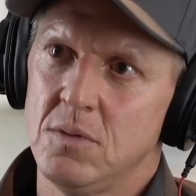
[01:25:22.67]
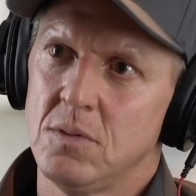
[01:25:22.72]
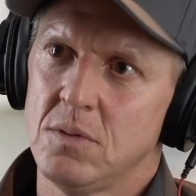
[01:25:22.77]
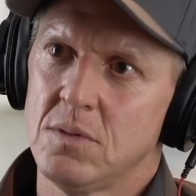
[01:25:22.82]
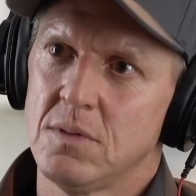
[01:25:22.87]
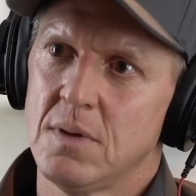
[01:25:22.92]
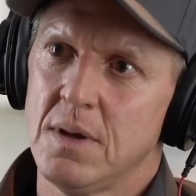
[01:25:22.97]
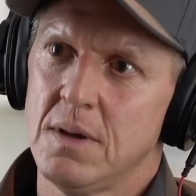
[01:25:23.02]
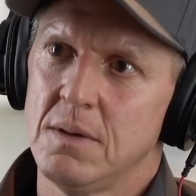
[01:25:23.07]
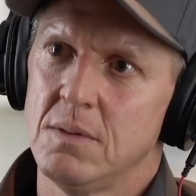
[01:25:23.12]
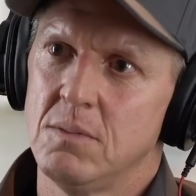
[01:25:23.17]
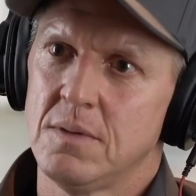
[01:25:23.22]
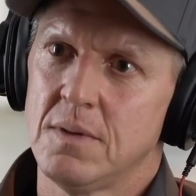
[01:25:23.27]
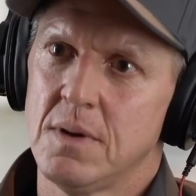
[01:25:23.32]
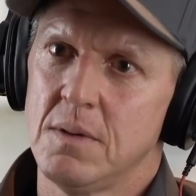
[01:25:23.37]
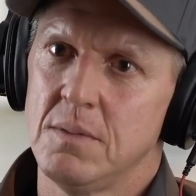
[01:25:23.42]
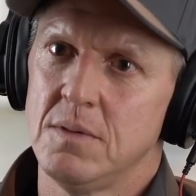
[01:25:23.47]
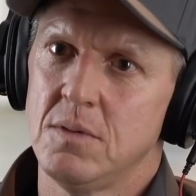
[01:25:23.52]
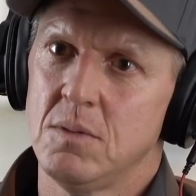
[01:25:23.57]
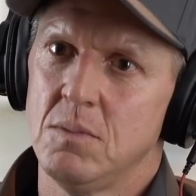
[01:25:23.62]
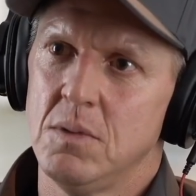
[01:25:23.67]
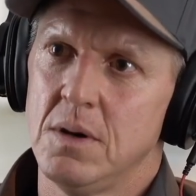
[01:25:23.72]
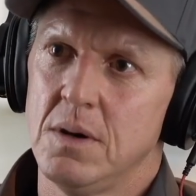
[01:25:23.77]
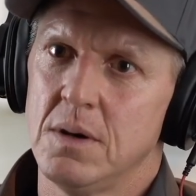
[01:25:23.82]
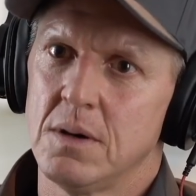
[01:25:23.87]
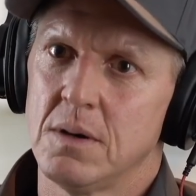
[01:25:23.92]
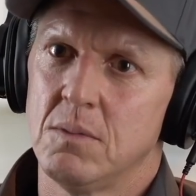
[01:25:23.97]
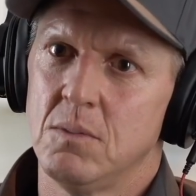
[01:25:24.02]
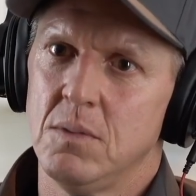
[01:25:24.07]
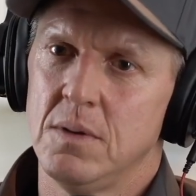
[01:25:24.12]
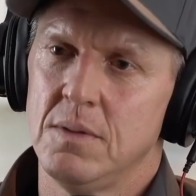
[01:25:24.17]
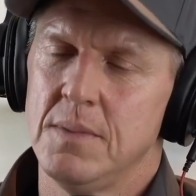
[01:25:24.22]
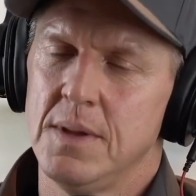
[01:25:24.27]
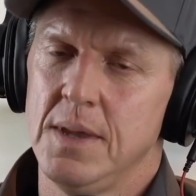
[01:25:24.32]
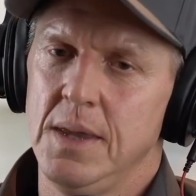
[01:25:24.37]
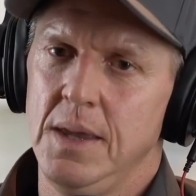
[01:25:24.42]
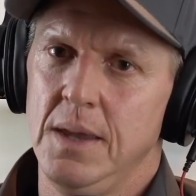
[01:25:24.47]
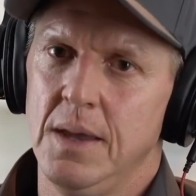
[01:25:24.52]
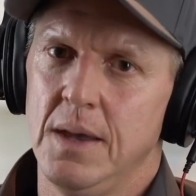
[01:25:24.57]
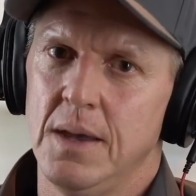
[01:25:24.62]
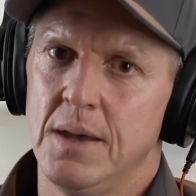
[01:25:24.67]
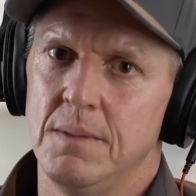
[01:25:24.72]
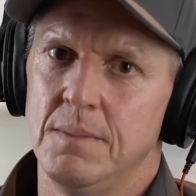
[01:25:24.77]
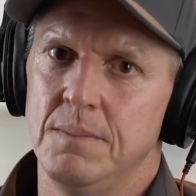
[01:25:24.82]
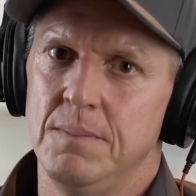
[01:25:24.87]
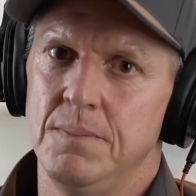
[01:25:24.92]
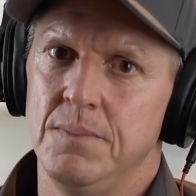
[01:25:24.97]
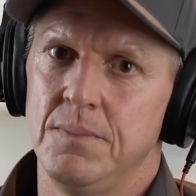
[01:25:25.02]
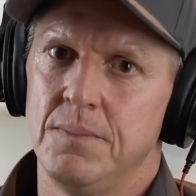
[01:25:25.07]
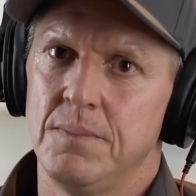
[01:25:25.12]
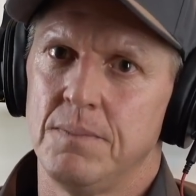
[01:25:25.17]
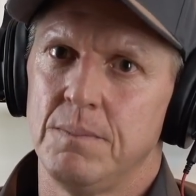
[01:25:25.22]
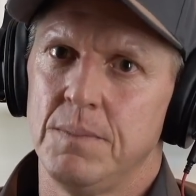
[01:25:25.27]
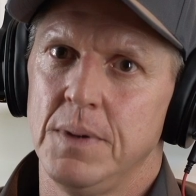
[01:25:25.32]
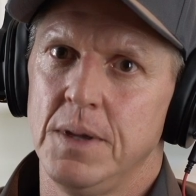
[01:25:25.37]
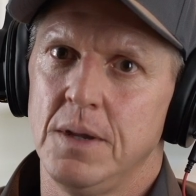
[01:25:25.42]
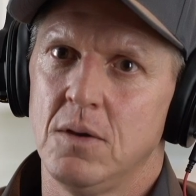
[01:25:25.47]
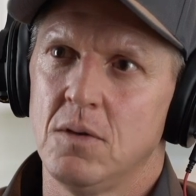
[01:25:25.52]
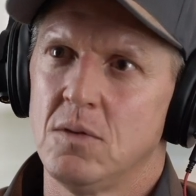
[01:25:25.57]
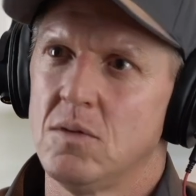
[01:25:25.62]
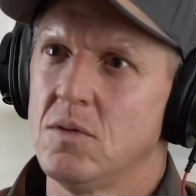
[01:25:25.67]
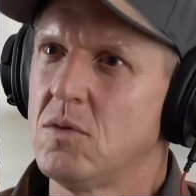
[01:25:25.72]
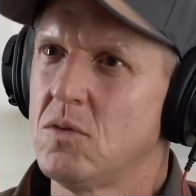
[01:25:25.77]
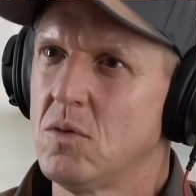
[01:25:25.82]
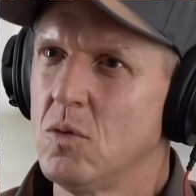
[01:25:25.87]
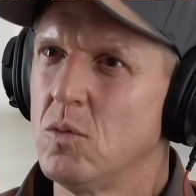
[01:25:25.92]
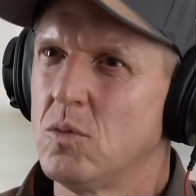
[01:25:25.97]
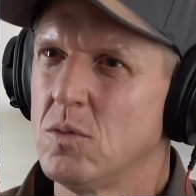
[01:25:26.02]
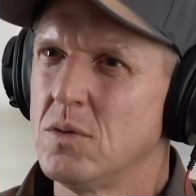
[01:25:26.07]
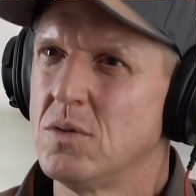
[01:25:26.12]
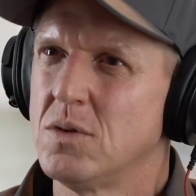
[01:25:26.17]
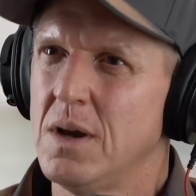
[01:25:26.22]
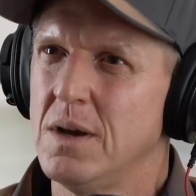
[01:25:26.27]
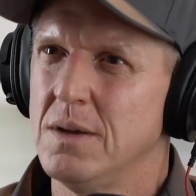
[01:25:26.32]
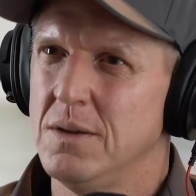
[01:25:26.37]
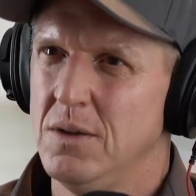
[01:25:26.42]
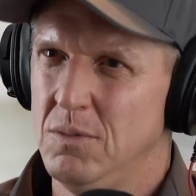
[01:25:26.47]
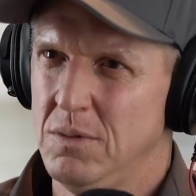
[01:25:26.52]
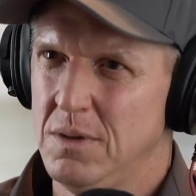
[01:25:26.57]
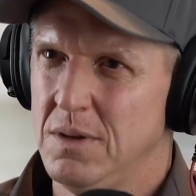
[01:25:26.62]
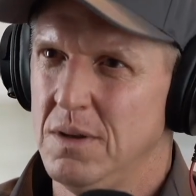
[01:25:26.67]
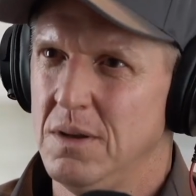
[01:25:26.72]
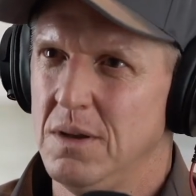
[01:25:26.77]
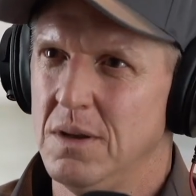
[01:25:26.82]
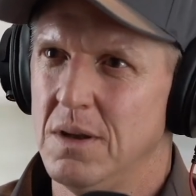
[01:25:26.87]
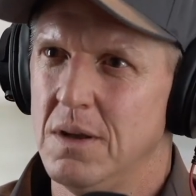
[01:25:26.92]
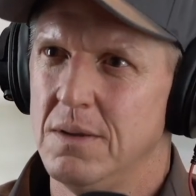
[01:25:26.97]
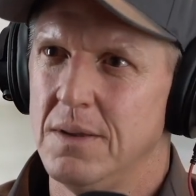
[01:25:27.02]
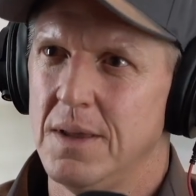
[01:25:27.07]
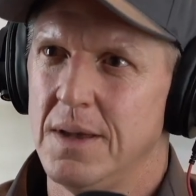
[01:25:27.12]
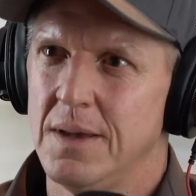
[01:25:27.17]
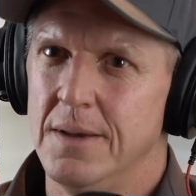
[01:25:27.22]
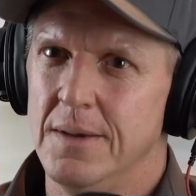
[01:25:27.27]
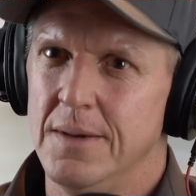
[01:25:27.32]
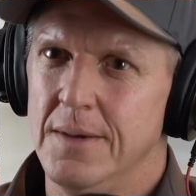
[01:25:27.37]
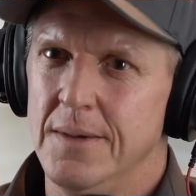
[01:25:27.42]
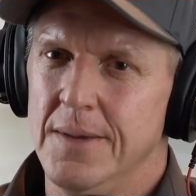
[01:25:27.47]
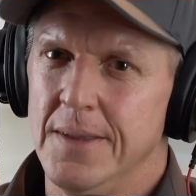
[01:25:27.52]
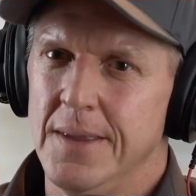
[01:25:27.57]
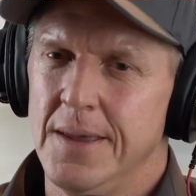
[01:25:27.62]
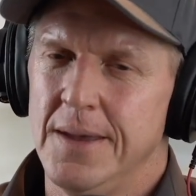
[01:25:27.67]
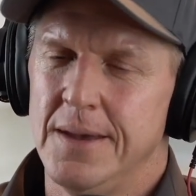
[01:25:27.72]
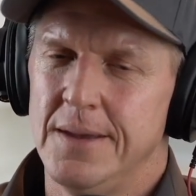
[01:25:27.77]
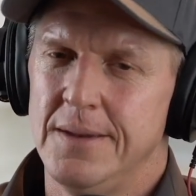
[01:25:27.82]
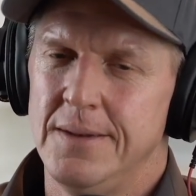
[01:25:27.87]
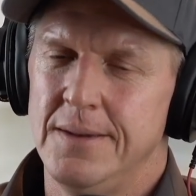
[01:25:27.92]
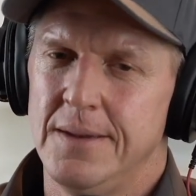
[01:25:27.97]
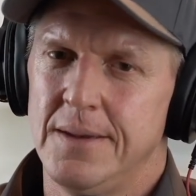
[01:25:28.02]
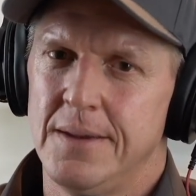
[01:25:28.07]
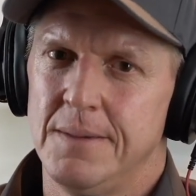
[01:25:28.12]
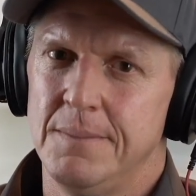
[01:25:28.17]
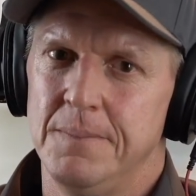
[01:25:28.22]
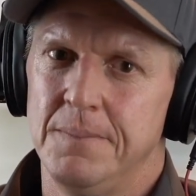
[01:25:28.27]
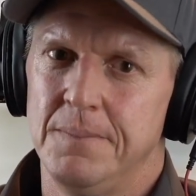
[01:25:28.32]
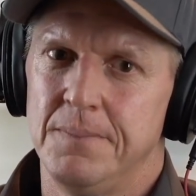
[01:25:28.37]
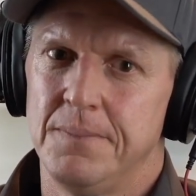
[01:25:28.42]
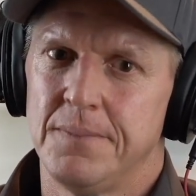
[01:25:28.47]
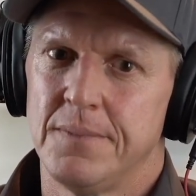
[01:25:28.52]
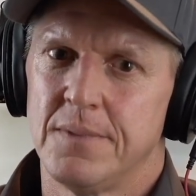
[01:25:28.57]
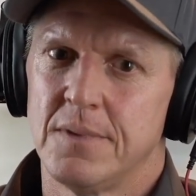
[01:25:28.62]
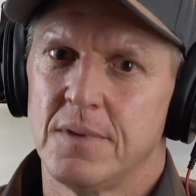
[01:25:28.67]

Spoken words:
my daughter, was coming to work with me because the schools were shut. You would know that. And